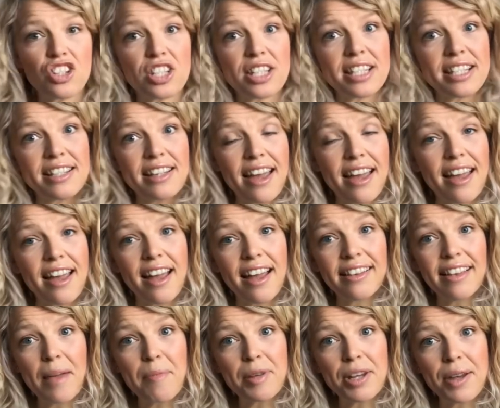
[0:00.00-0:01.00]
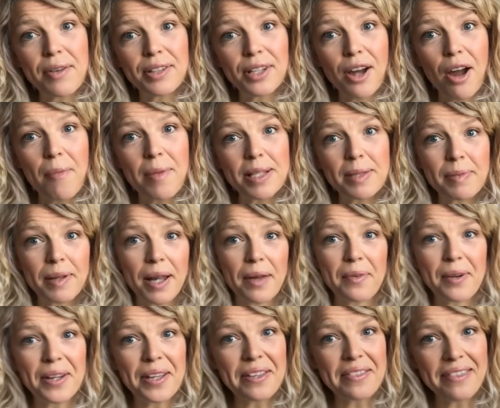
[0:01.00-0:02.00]
just let me know in the comments below
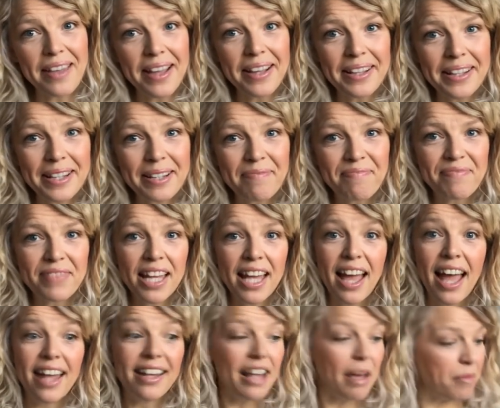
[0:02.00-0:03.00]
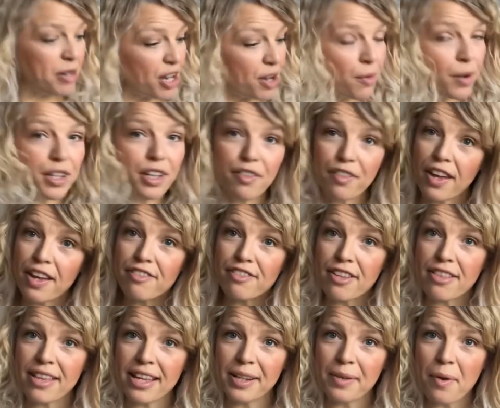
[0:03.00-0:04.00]
what you think. And let me know what your
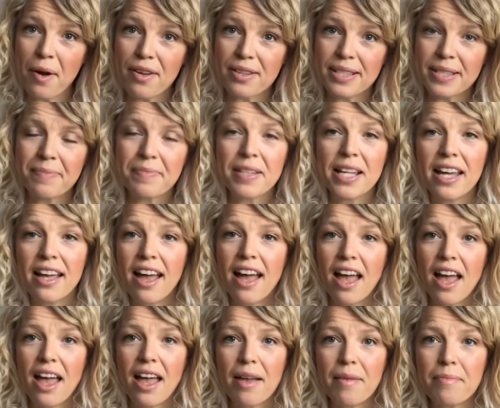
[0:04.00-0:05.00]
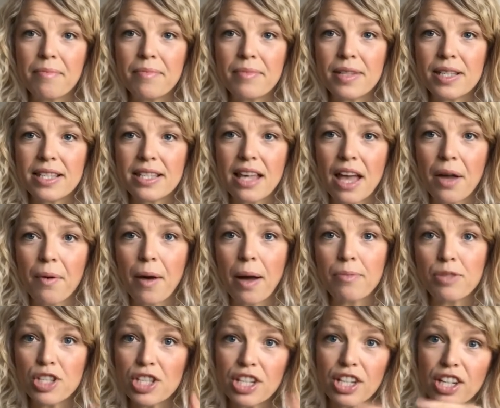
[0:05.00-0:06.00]
favourite thing was. So
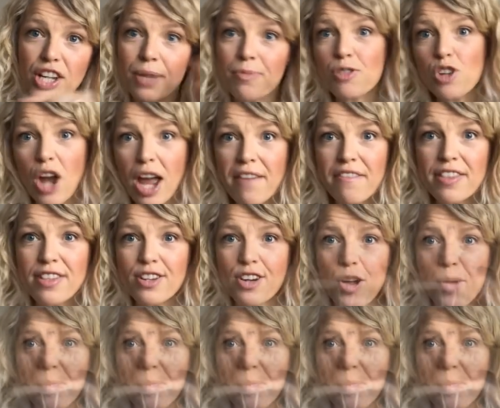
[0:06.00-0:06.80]
I'm just going to try everything